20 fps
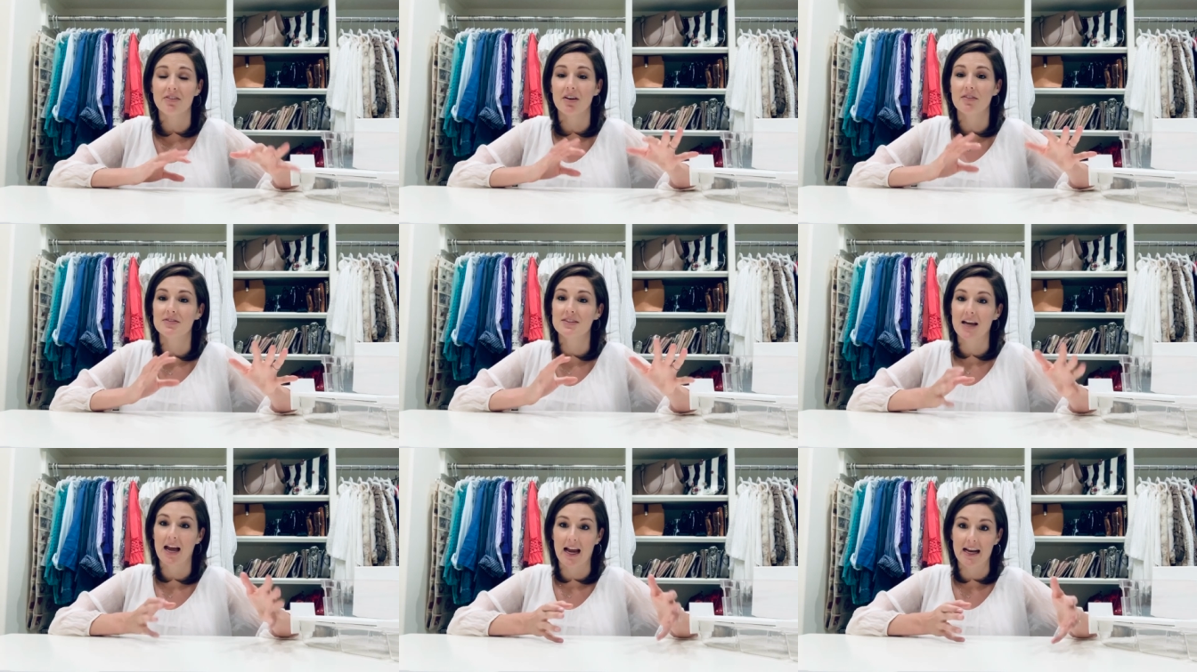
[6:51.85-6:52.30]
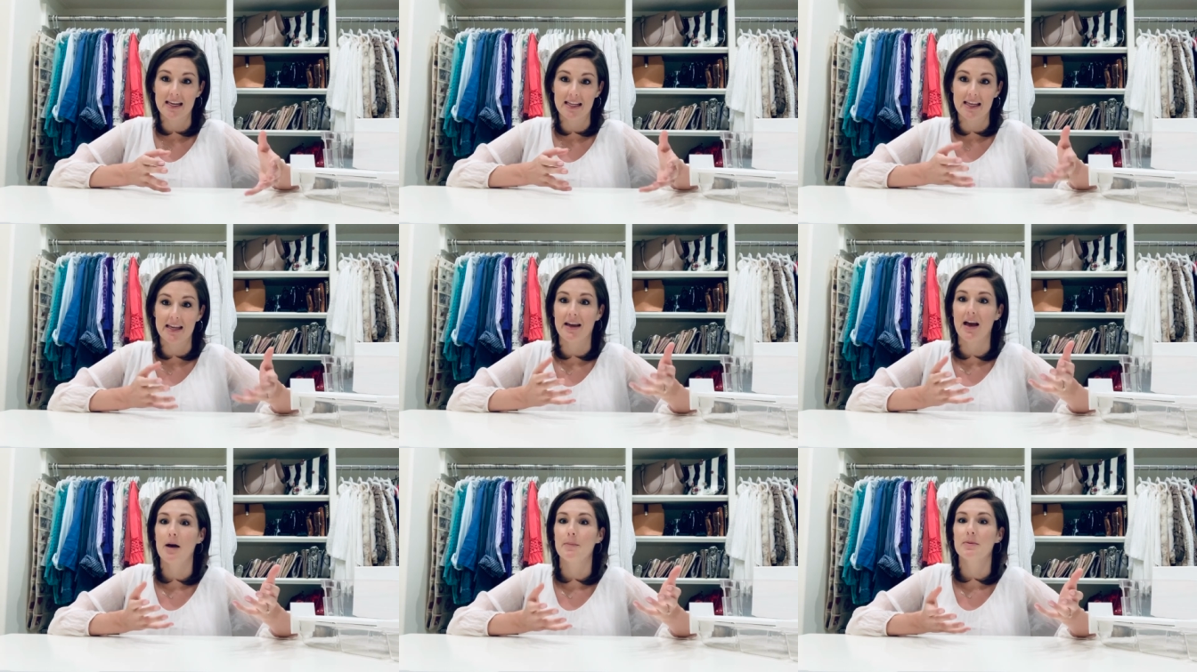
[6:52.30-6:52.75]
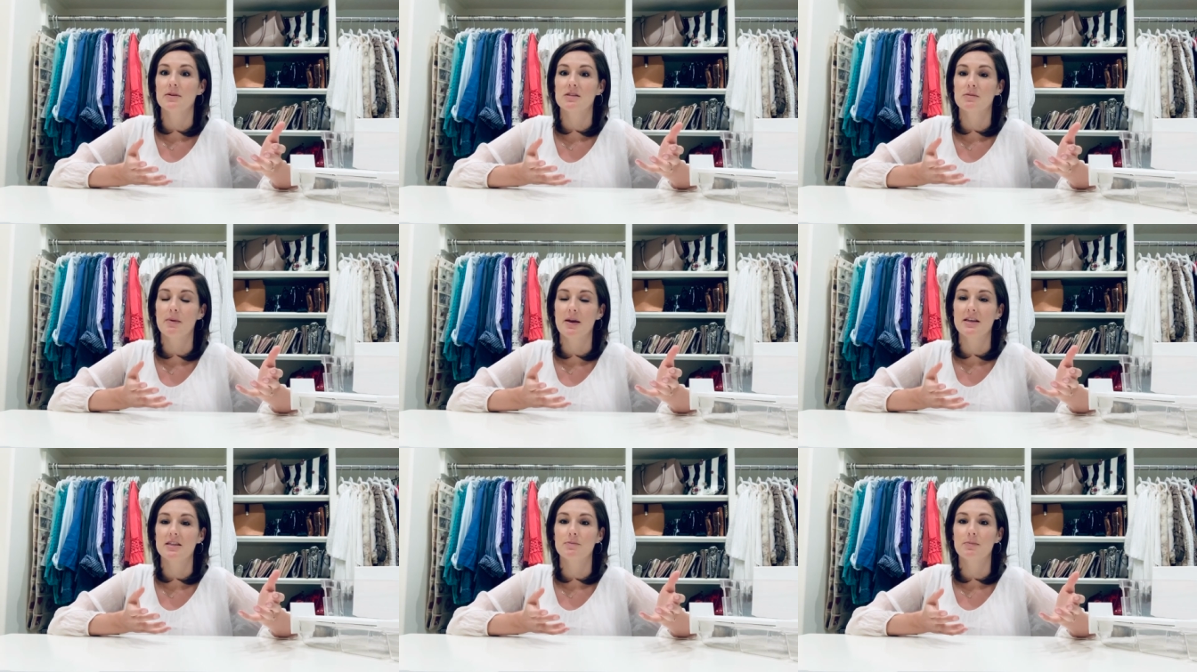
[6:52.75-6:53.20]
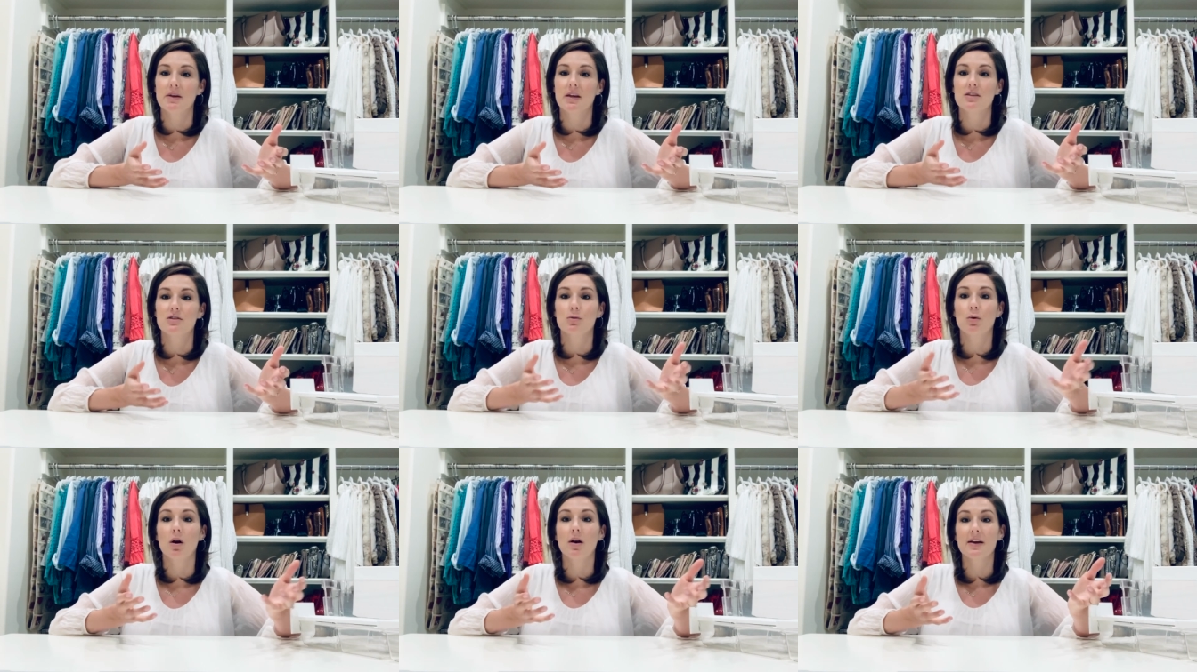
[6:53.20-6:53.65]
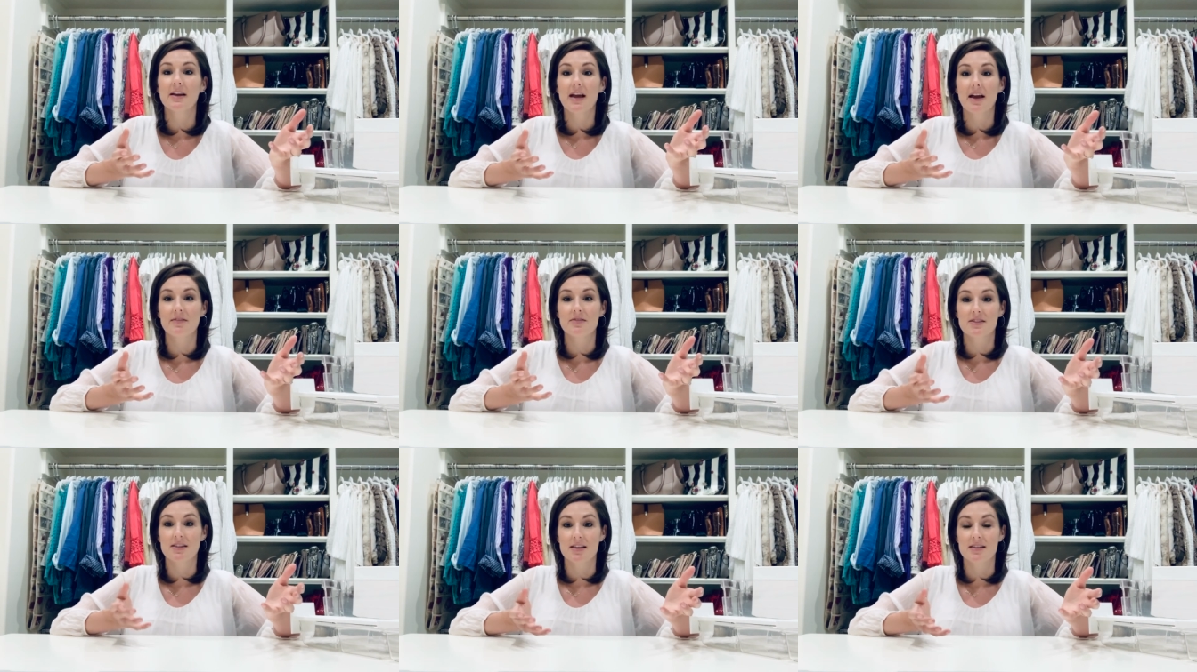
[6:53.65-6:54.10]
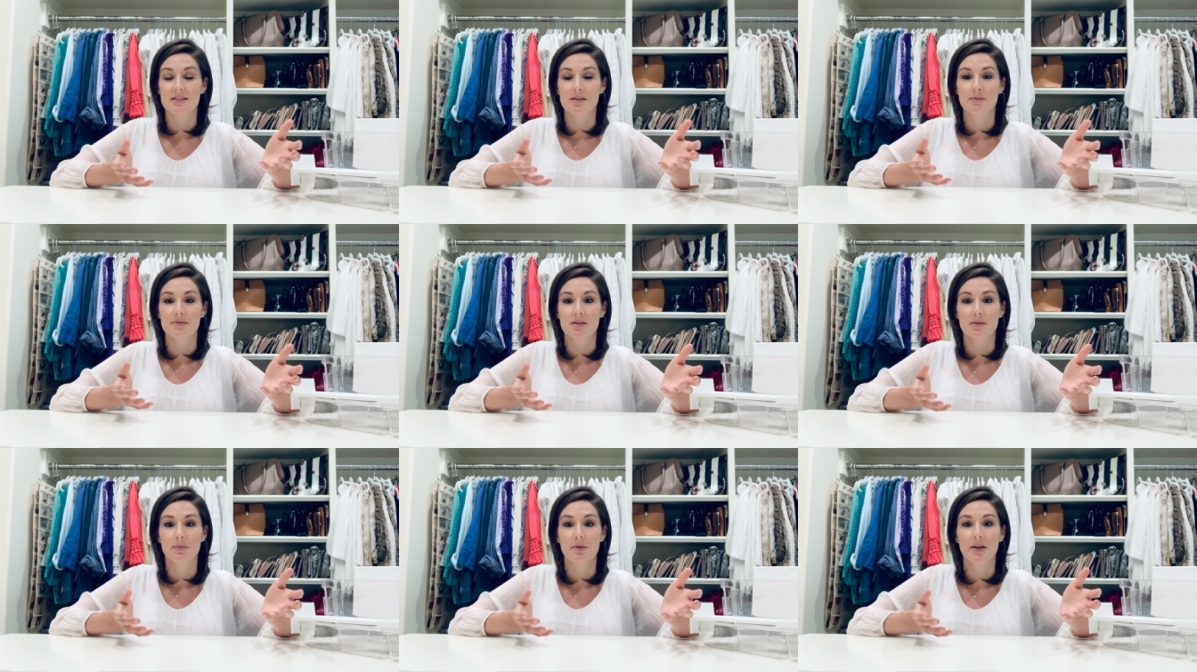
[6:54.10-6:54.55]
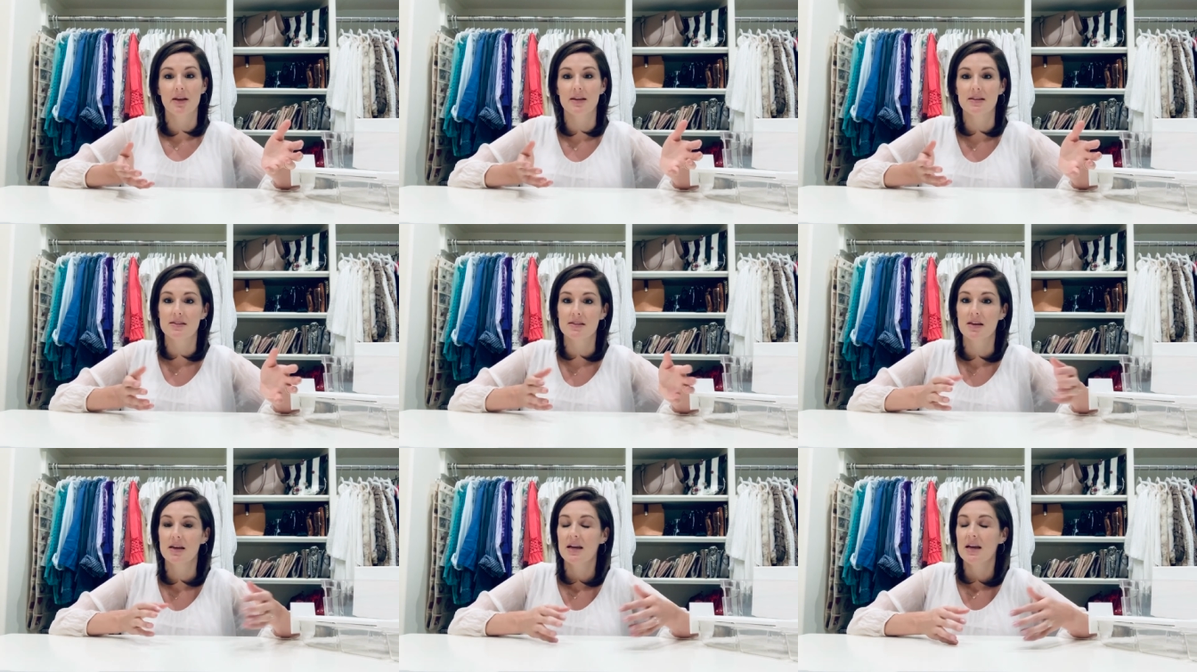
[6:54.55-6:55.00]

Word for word: of tidying up a space because you already have systems in place.